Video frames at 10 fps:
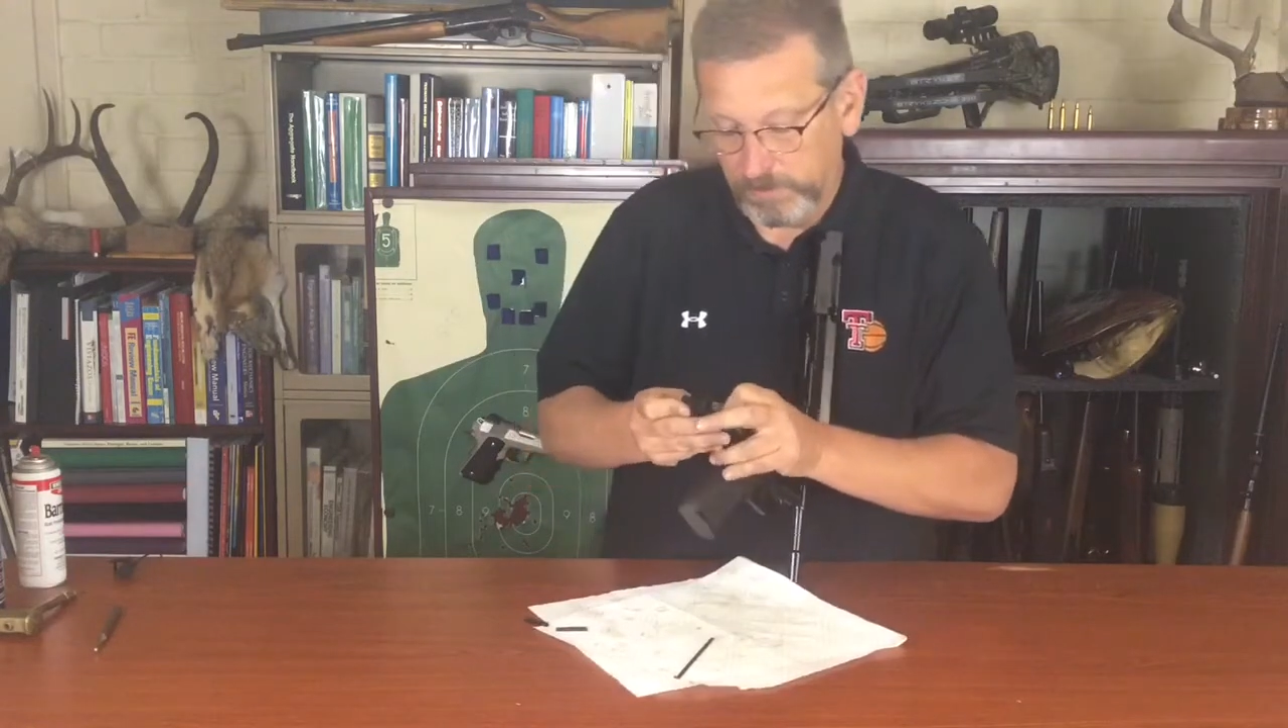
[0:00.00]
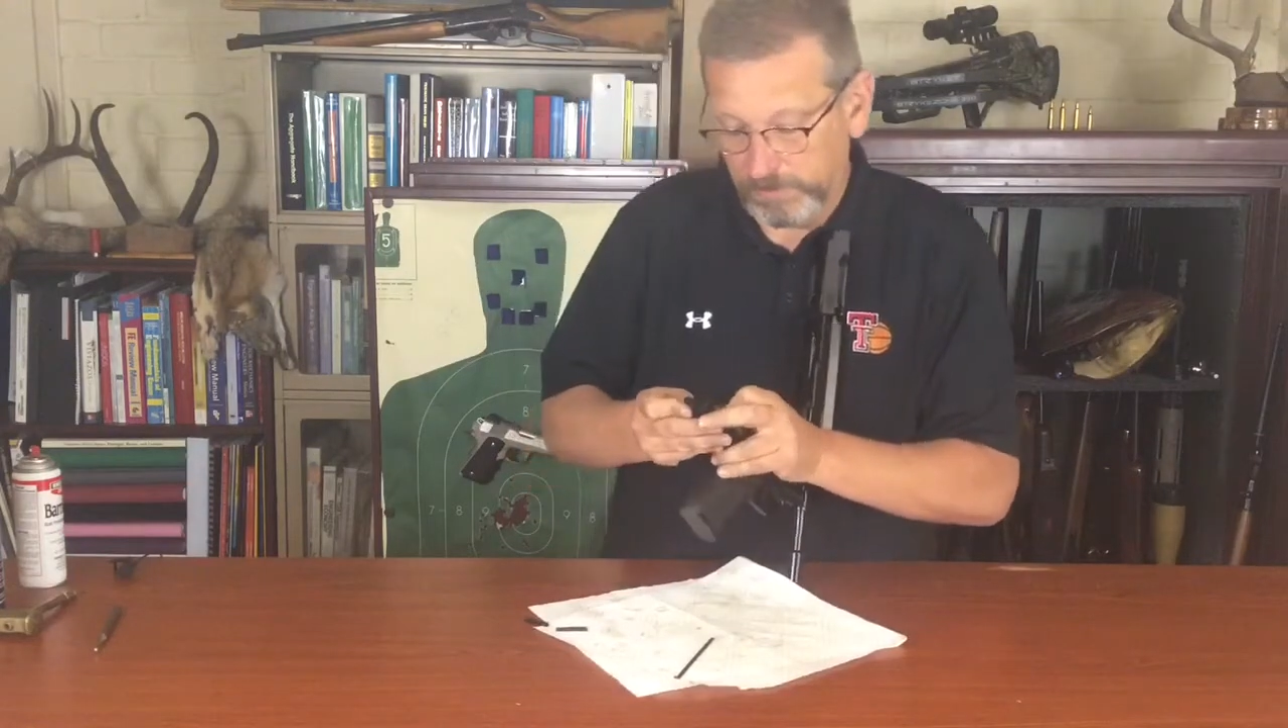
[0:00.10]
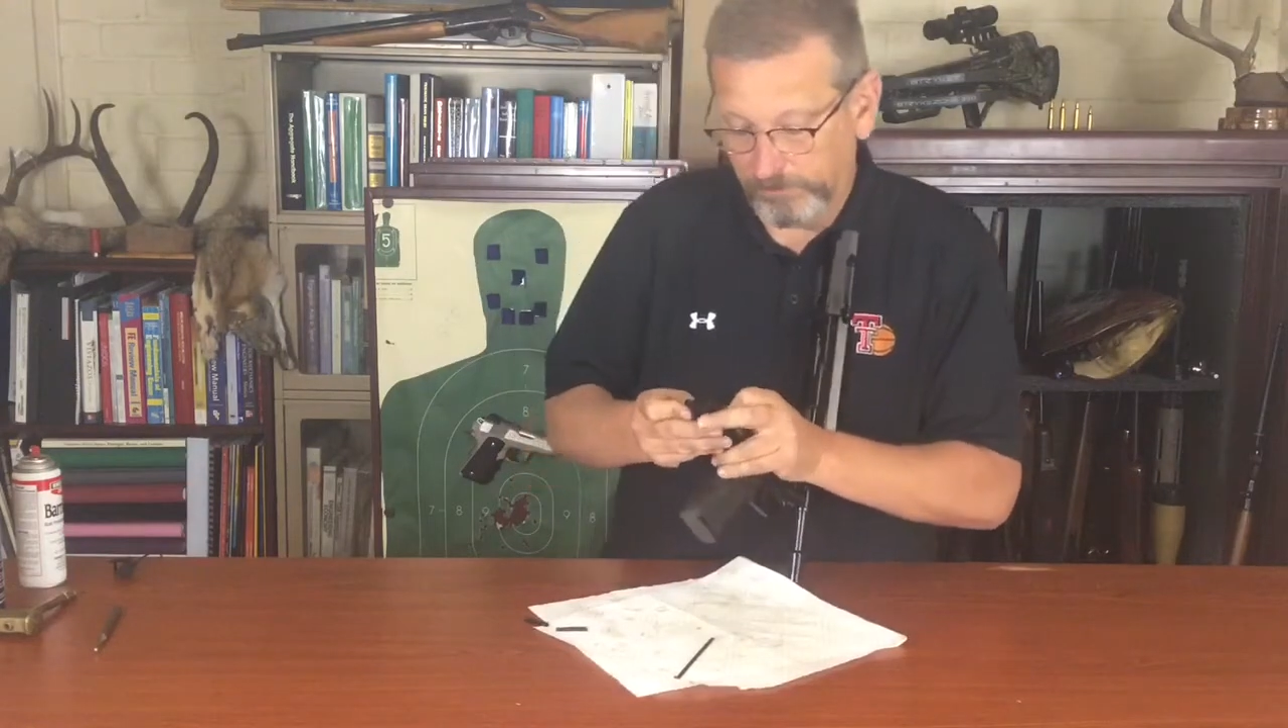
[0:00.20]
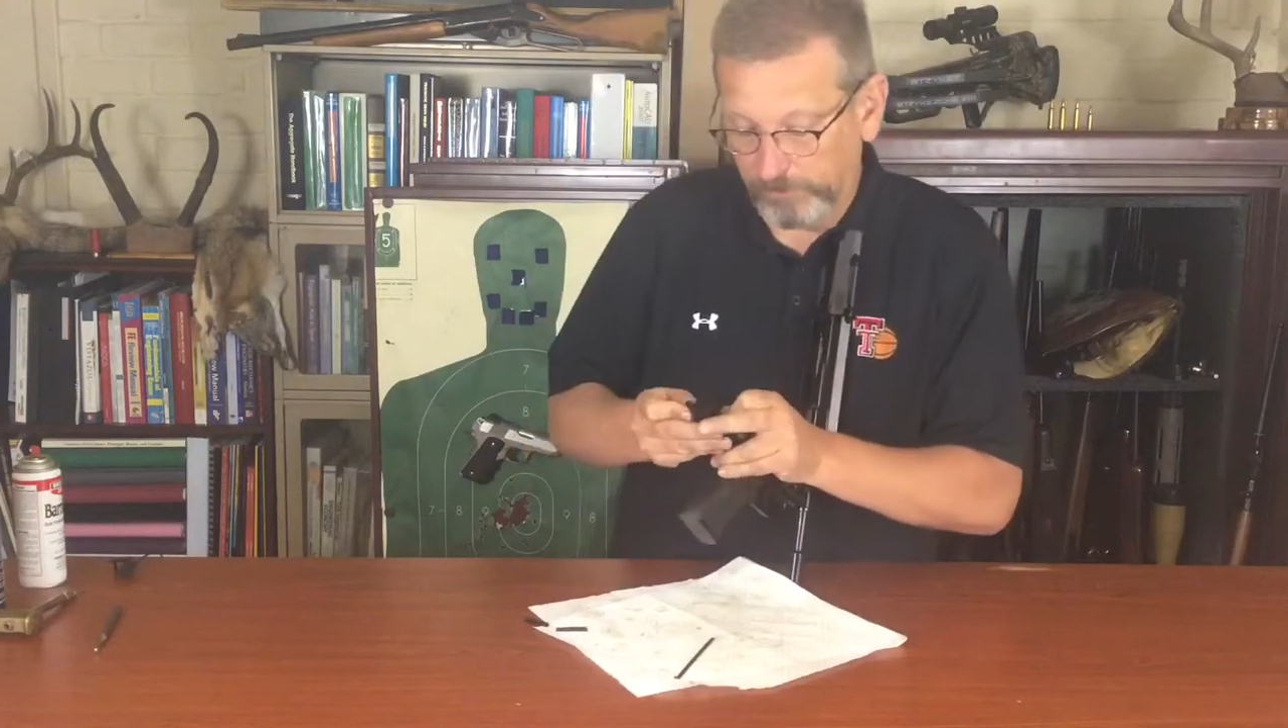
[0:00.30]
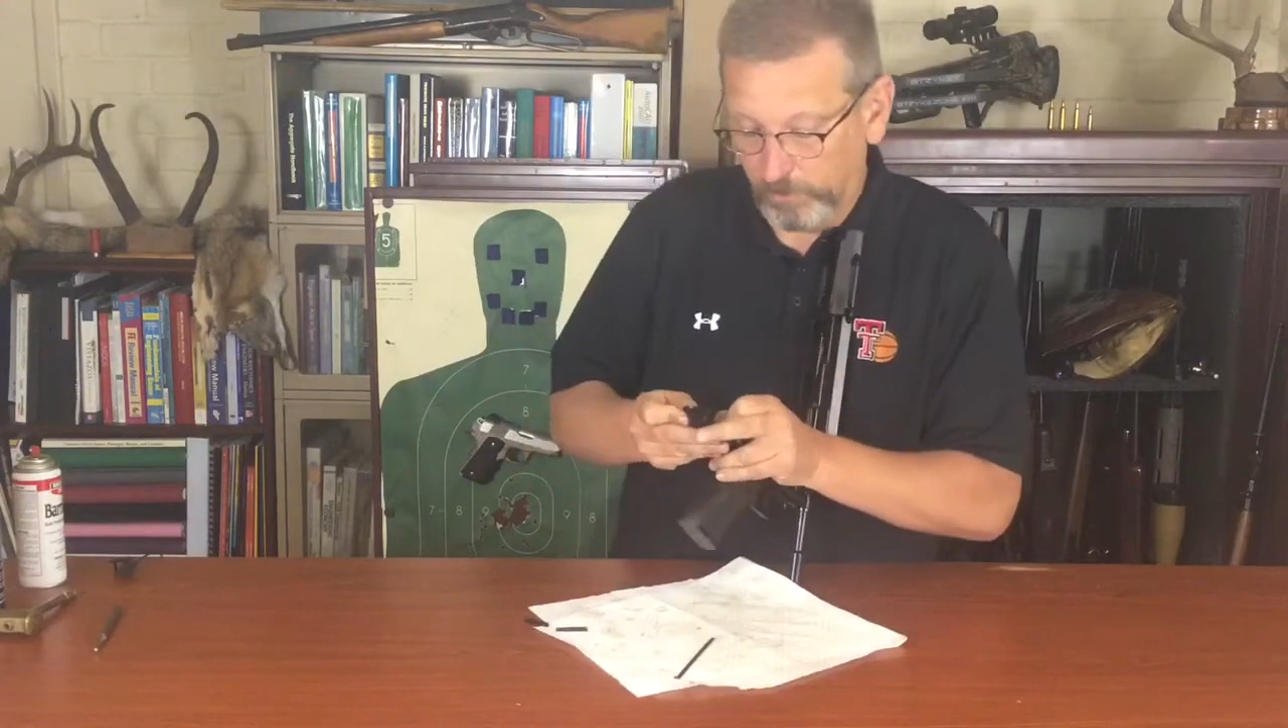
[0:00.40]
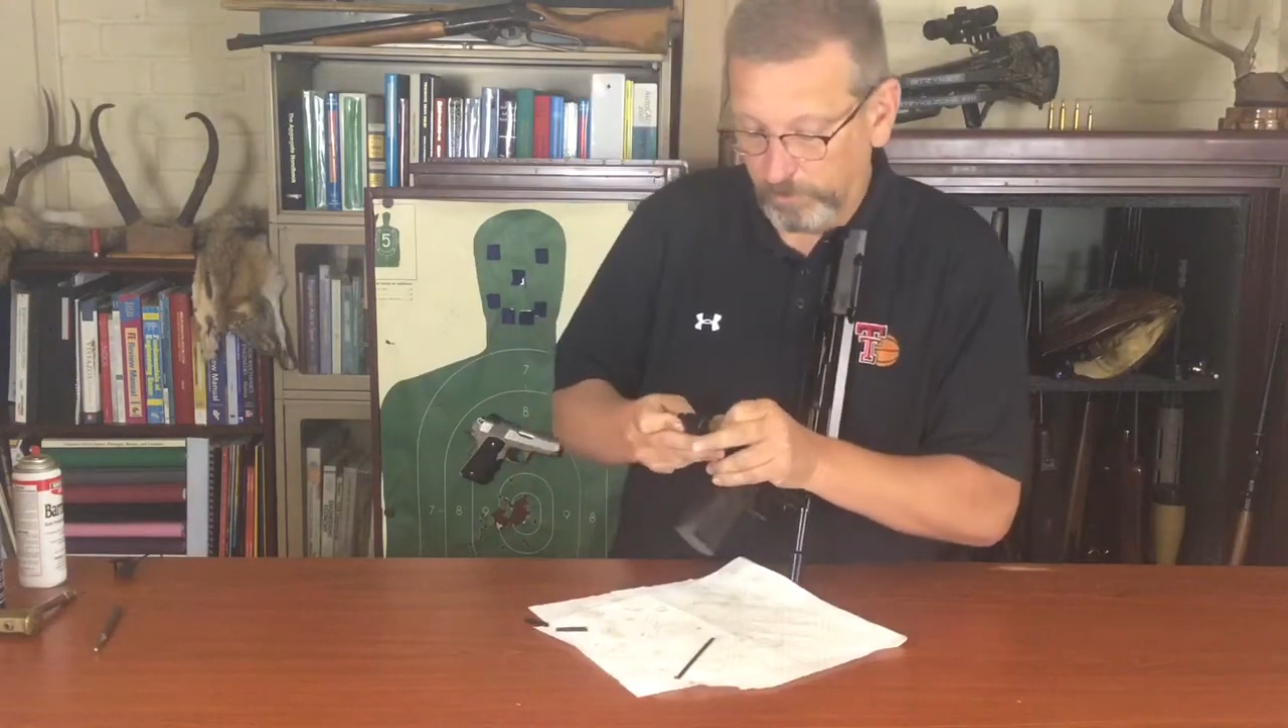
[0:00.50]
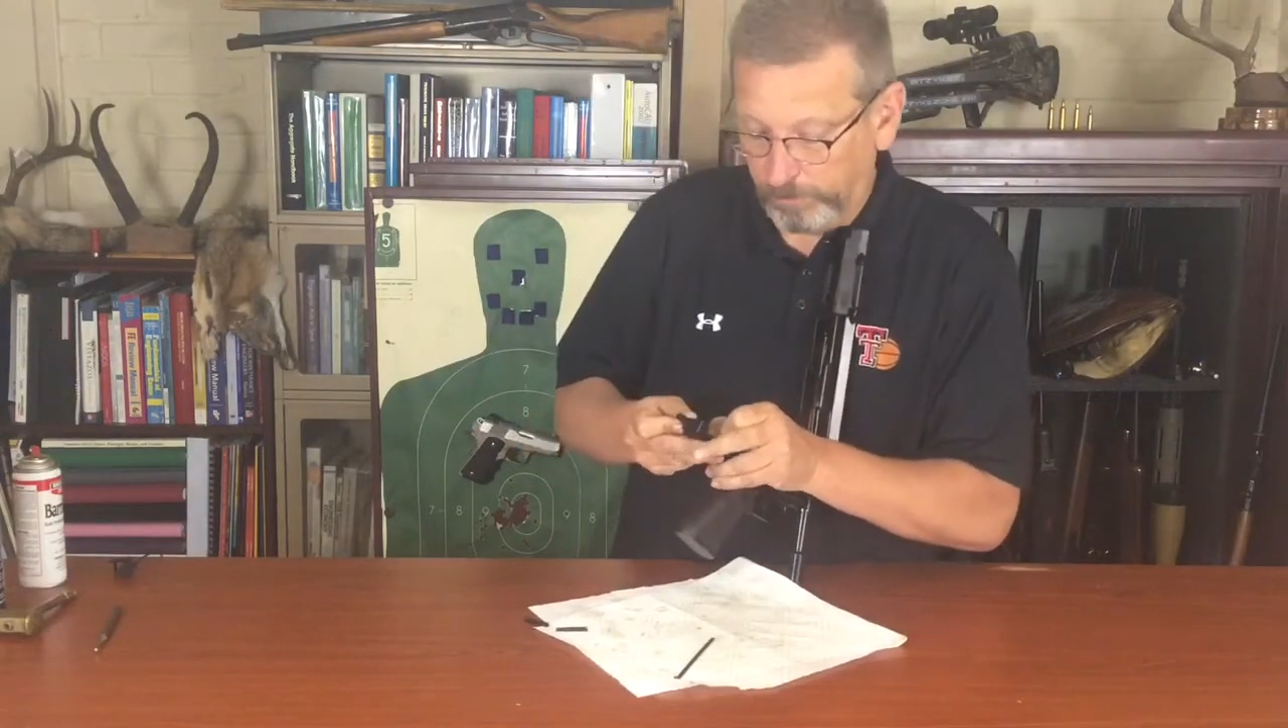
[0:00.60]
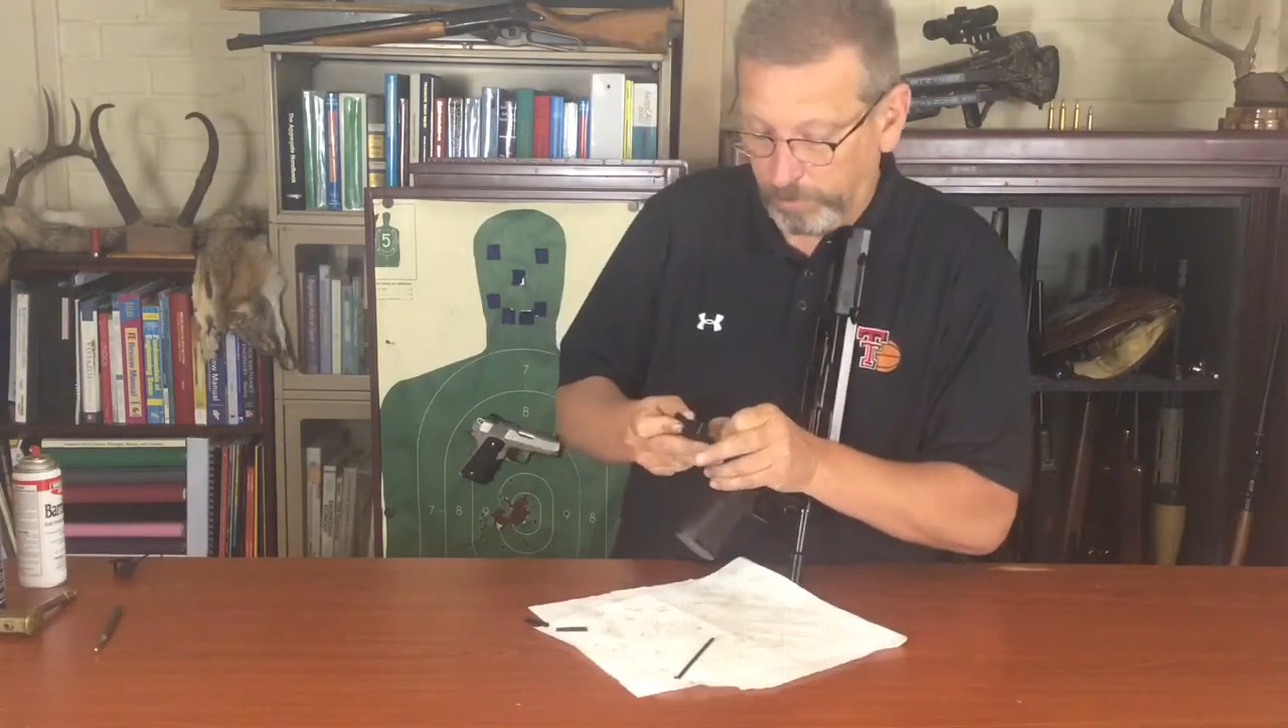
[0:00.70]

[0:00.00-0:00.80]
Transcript: And so we'll